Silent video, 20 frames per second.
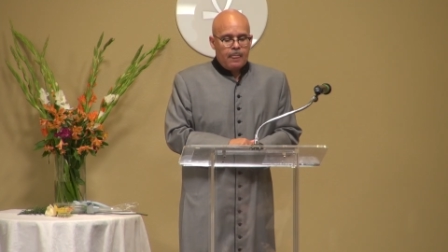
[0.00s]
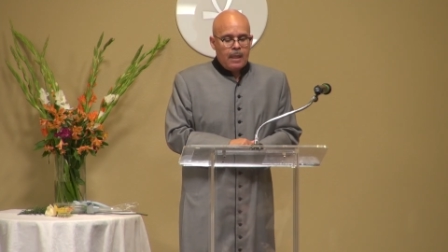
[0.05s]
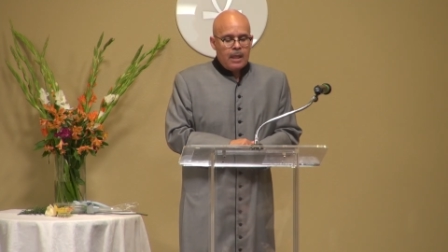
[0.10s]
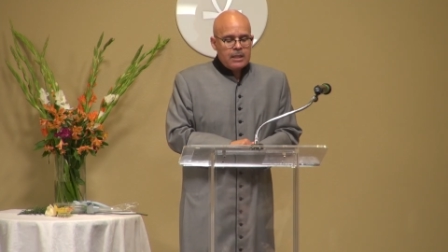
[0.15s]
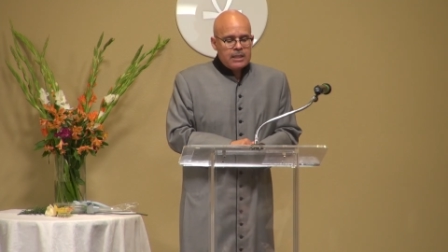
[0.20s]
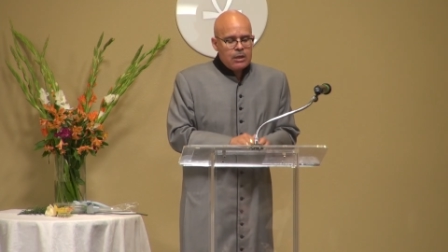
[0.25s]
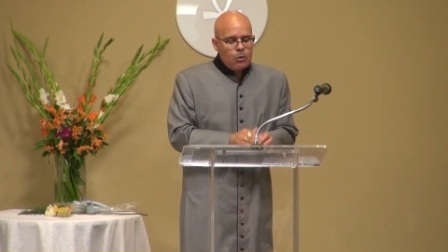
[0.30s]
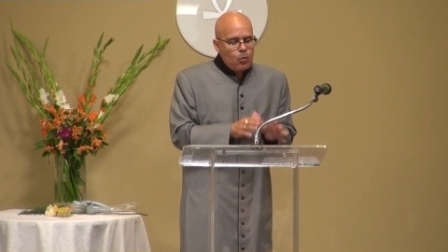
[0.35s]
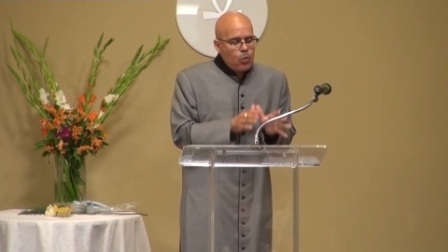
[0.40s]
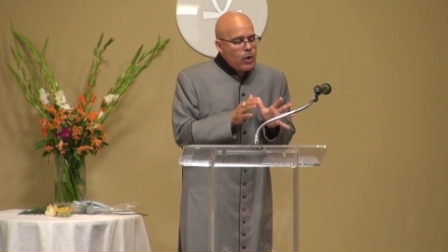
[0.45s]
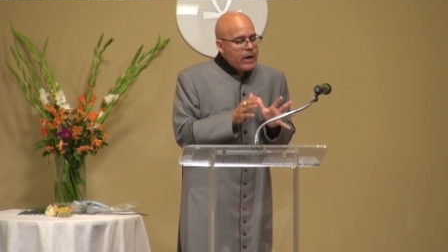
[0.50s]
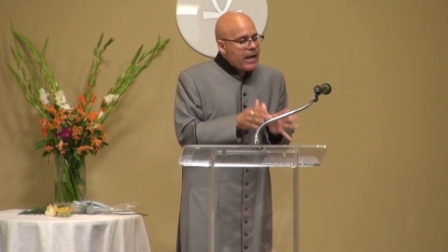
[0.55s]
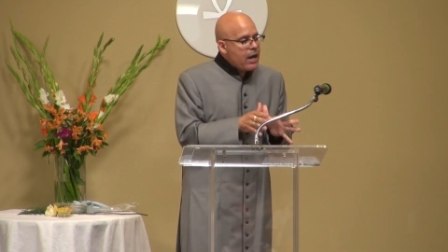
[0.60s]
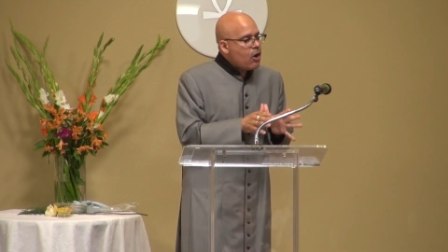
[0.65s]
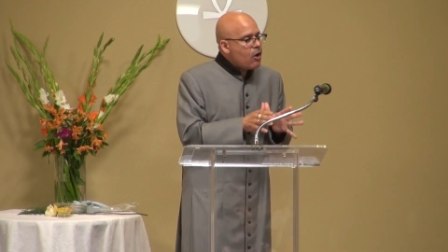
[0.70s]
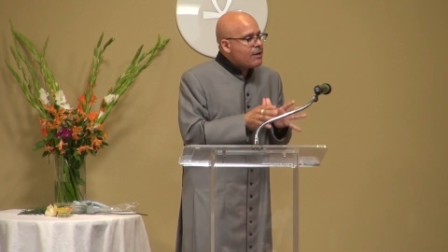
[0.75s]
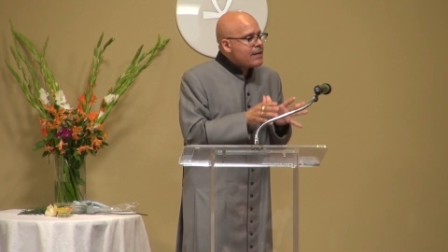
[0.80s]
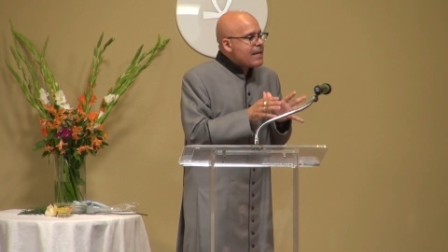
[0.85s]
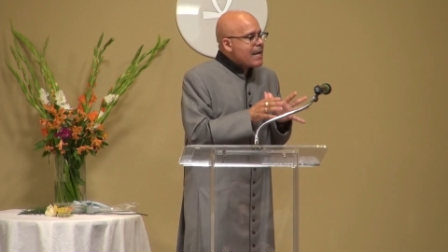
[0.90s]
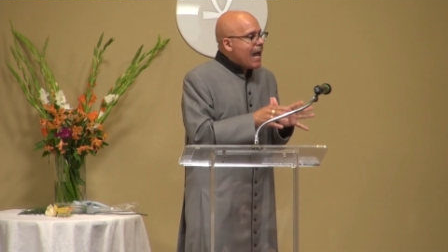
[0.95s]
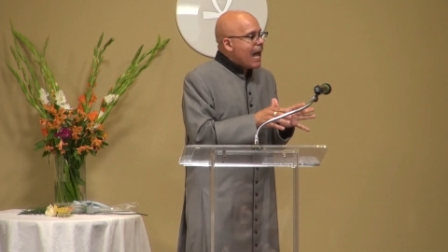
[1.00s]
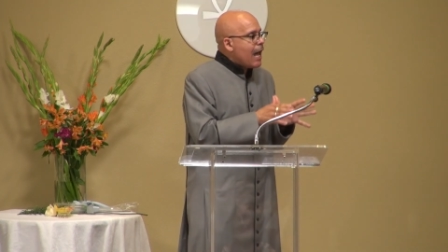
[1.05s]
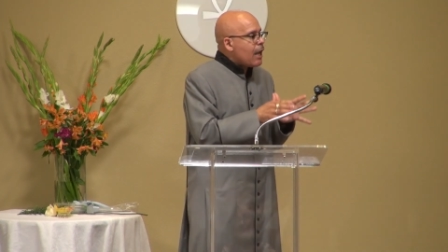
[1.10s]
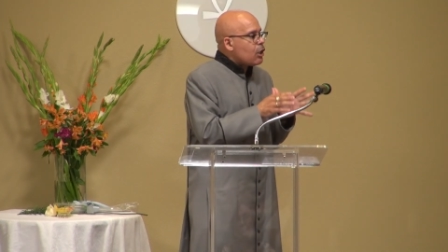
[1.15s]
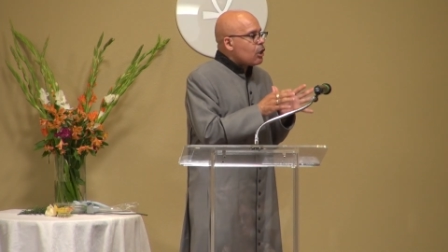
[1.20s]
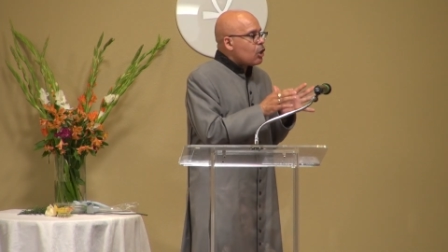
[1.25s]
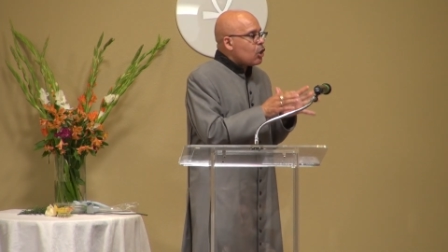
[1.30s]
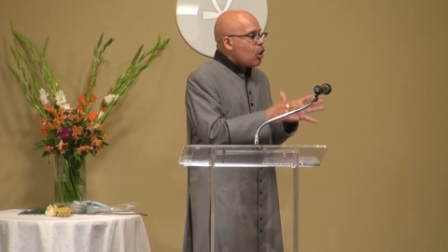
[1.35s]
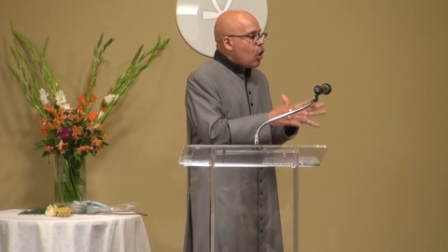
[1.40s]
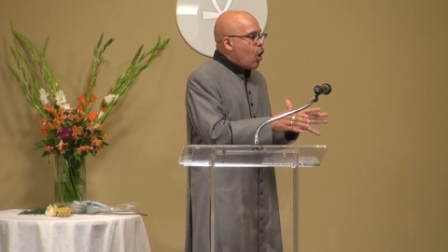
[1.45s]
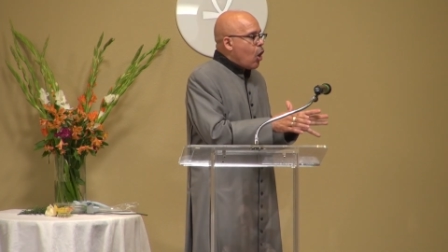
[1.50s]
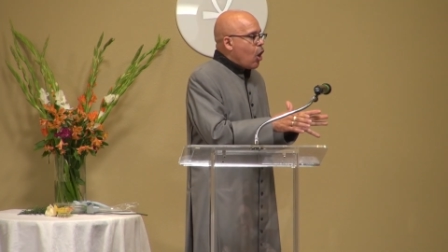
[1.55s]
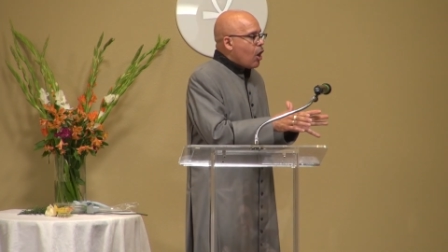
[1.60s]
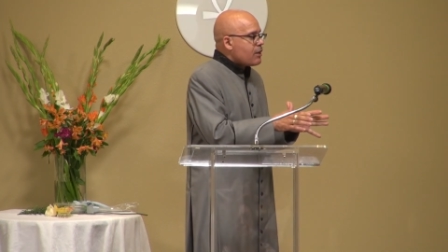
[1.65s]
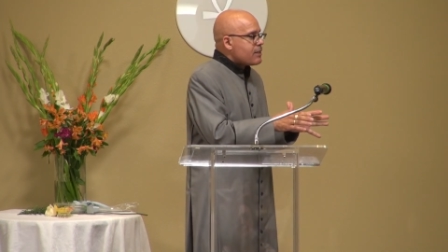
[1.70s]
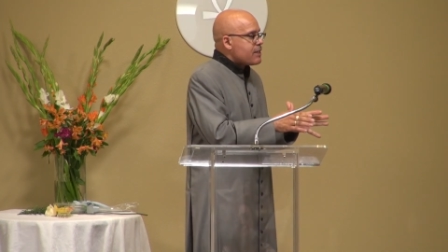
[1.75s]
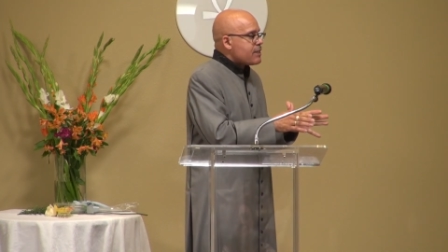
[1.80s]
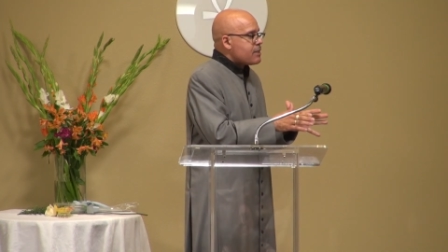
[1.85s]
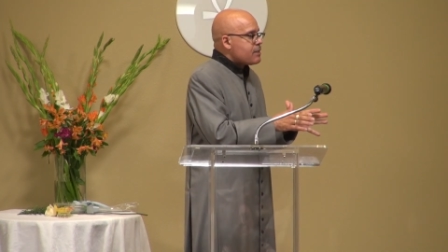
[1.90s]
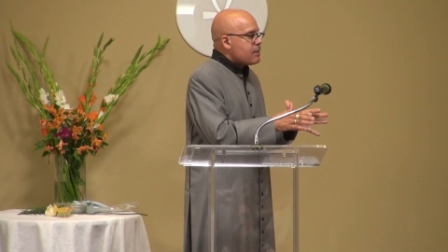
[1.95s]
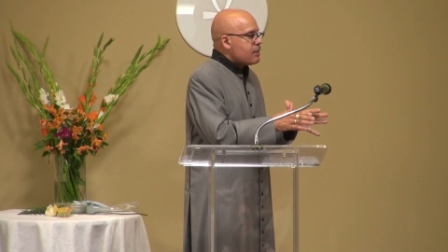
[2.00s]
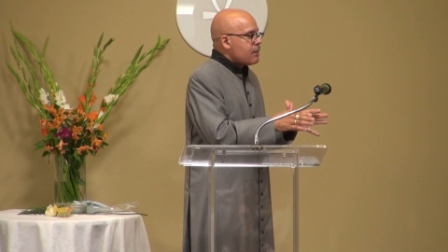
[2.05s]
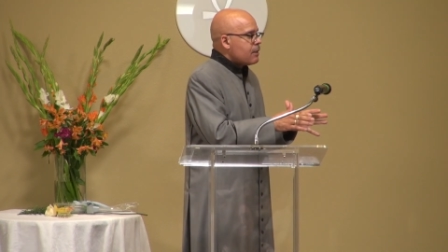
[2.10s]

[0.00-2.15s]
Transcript: See, we are not lost